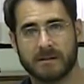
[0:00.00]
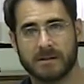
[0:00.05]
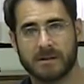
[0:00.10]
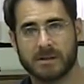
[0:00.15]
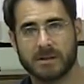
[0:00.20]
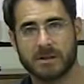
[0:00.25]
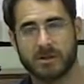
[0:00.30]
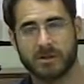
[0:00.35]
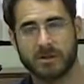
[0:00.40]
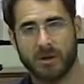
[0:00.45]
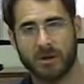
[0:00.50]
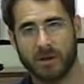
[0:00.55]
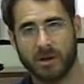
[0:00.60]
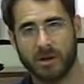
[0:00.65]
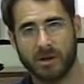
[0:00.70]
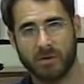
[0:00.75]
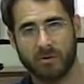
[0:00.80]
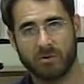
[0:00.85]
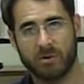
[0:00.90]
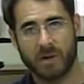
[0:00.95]
So going
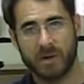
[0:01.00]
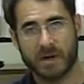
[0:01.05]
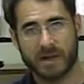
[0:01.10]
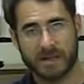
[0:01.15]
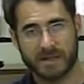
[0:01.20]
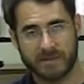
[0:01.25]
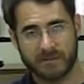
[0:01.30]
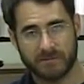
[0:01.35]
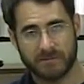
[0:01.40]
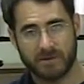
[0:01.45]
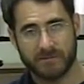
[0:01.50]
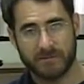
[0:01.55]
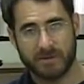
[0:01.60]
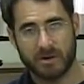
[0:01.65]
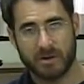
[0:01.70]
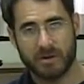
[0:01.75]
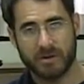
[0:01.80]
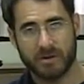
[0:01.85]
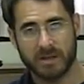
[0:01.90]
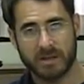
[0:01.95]
across from
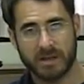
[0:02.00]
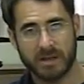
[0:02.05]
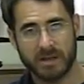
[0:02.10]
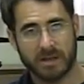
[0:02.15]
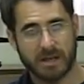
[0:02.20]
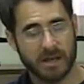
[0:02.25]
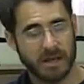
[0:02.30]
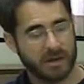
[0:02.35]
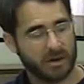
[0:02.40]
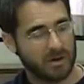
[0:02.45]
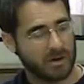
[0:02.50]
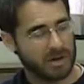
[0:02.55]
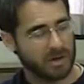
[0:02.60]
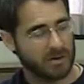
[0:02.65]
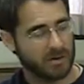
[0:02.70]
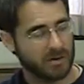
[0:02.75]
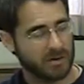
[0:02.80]
low E, I